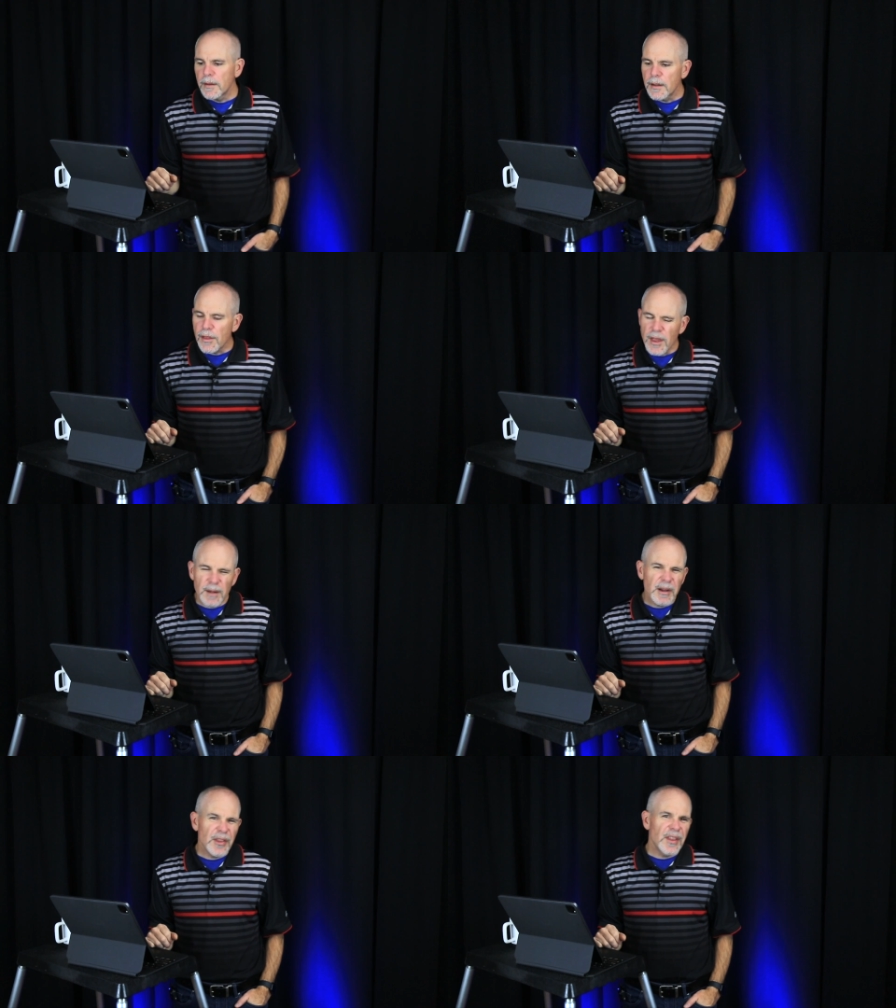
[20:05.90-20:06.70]
Now think
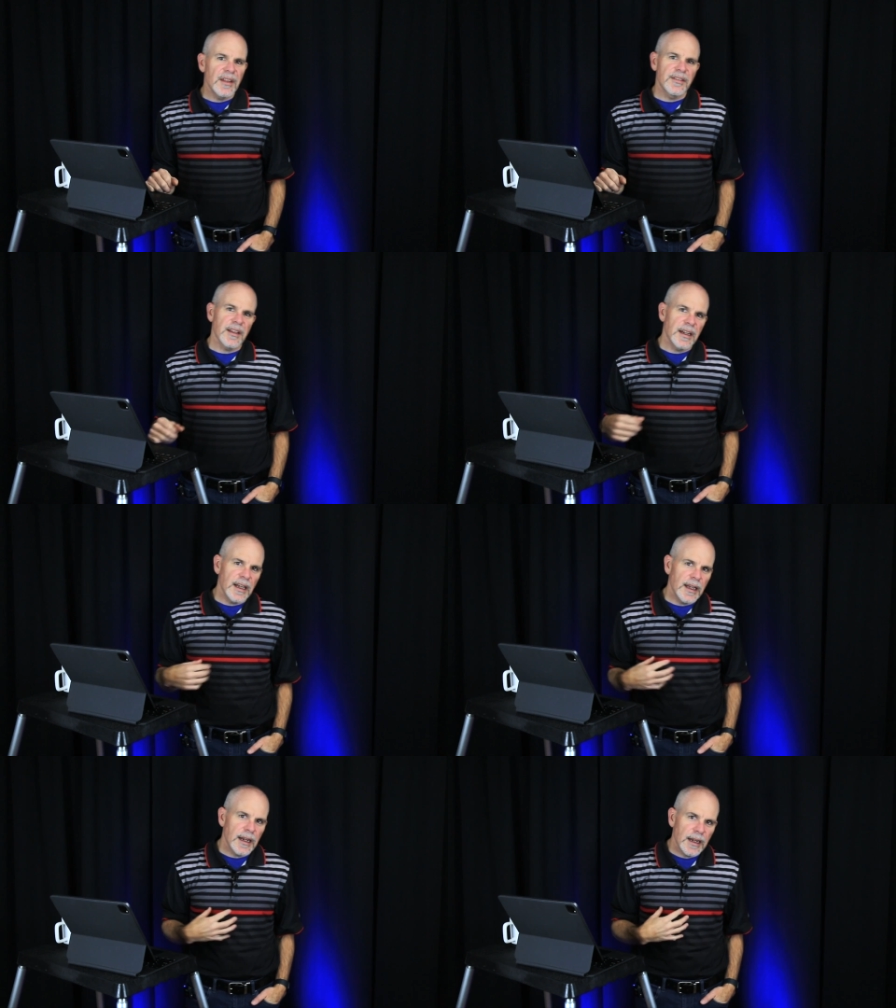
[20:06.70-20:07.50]
about this, and,
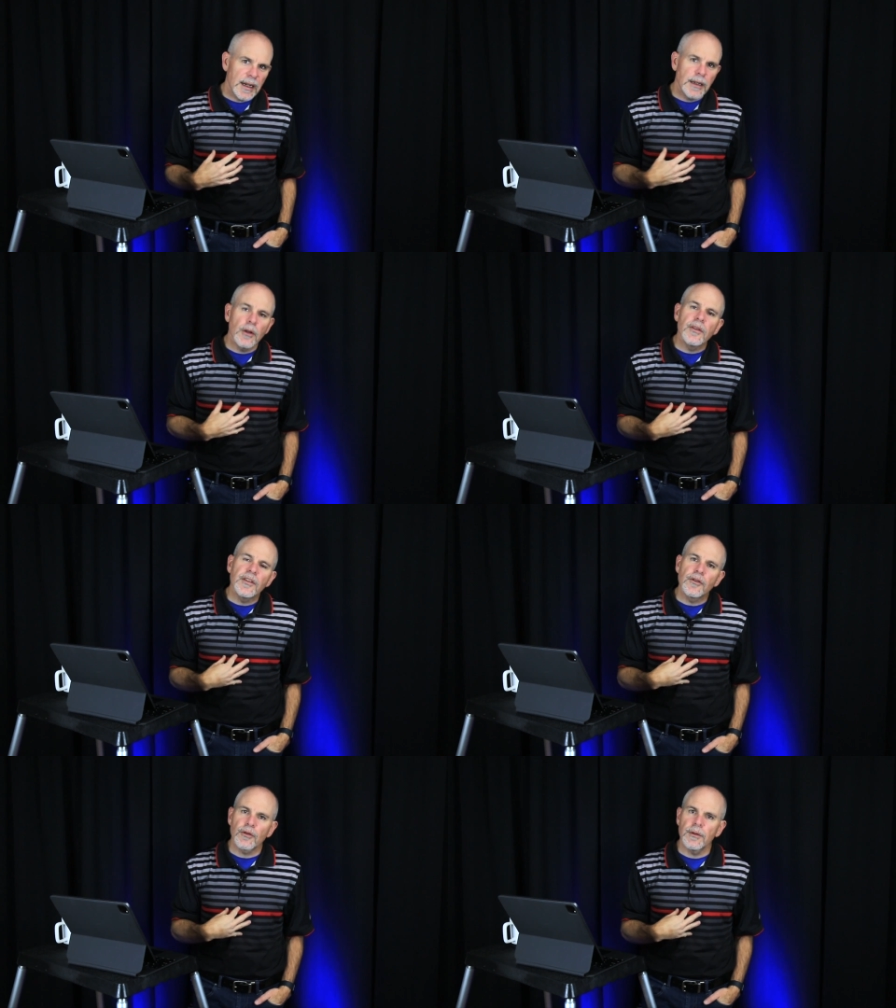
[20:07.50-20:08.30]
and I know this
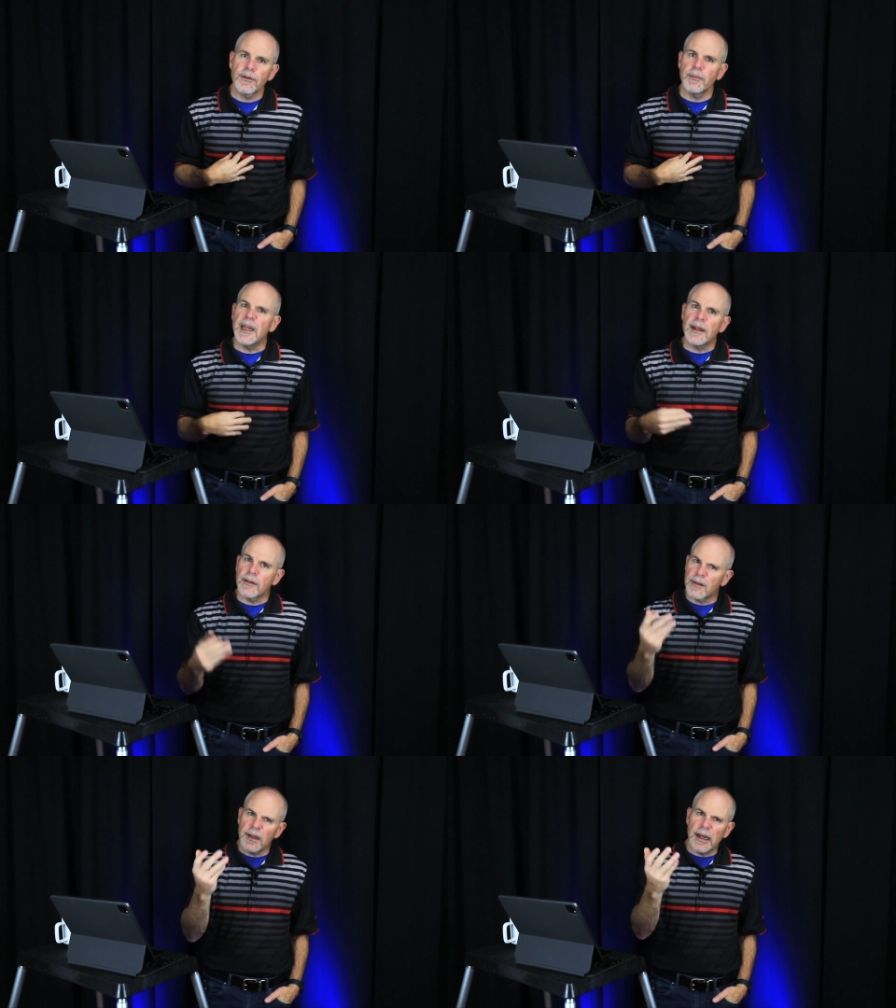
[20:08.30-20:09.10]
is true for me, and
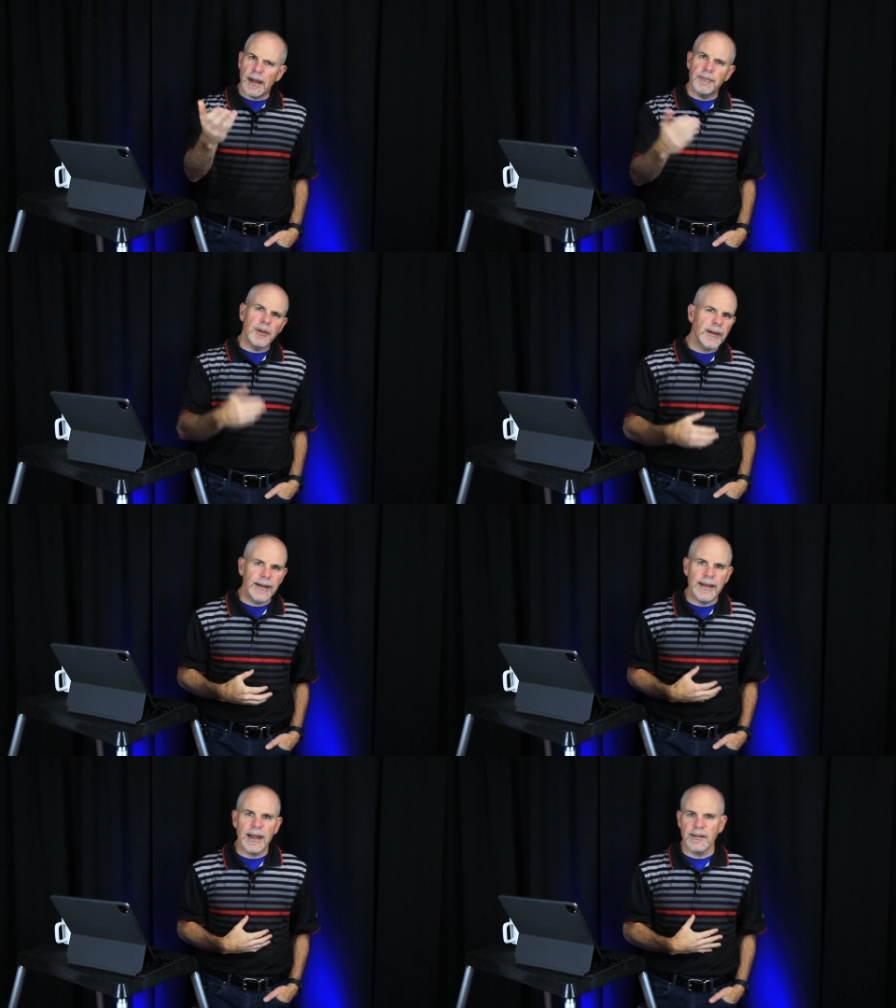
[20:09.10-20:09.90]
it's I'm going
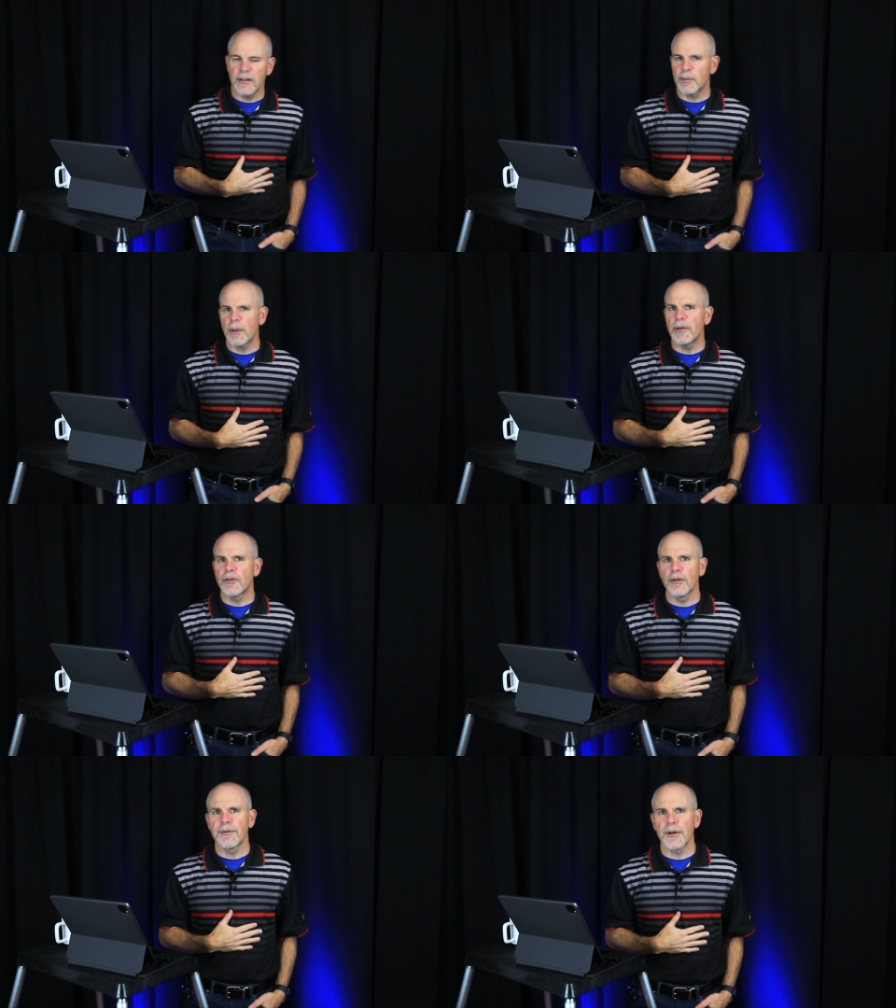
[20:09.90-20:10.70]
to guess it's probably
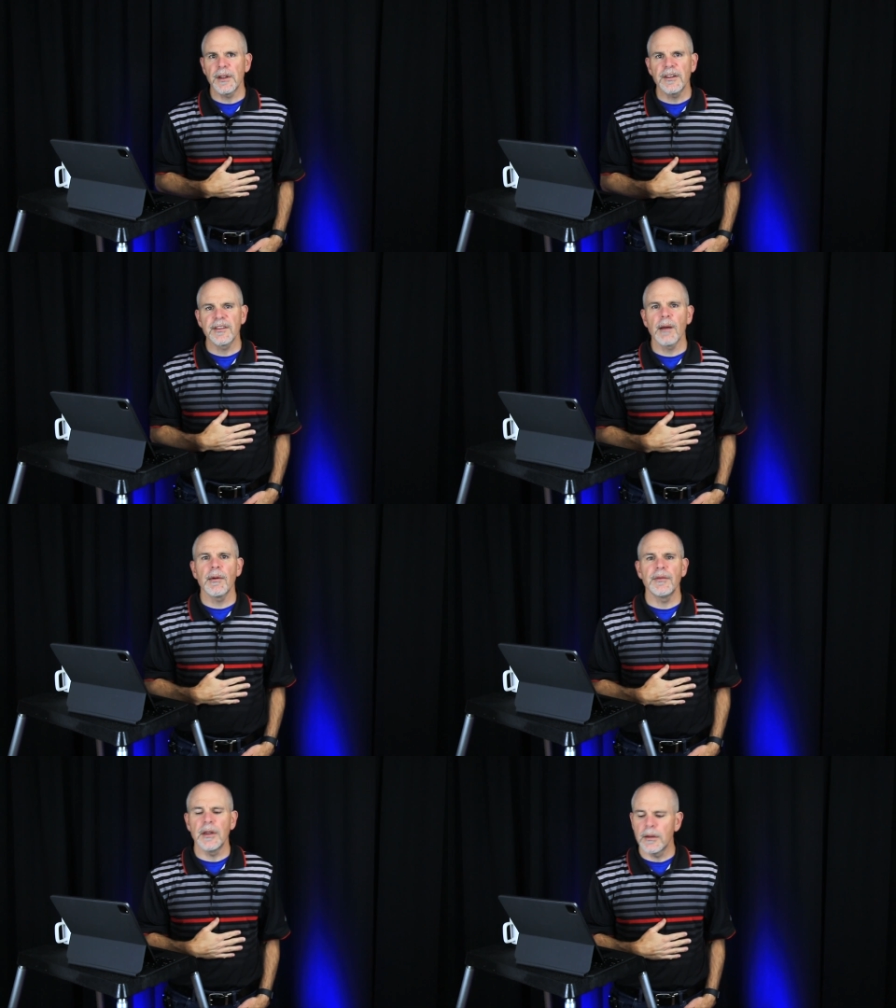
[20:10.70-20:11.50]
true for at least some
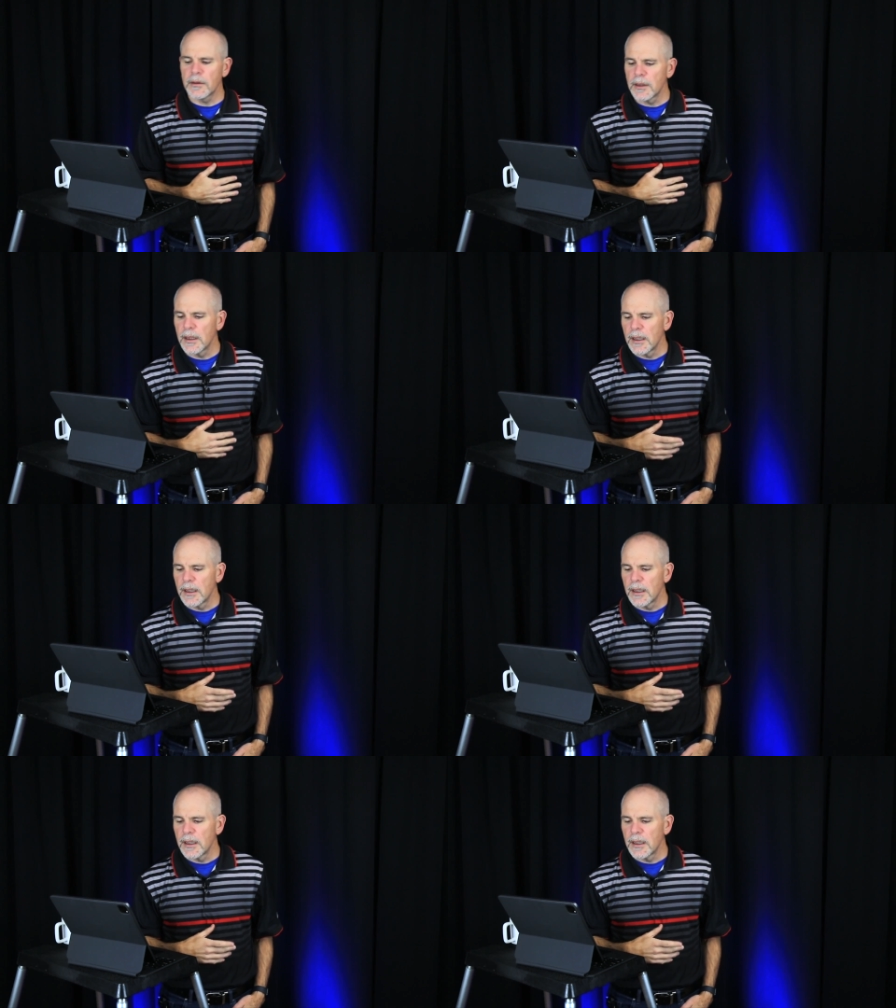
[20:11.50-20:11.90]
of you.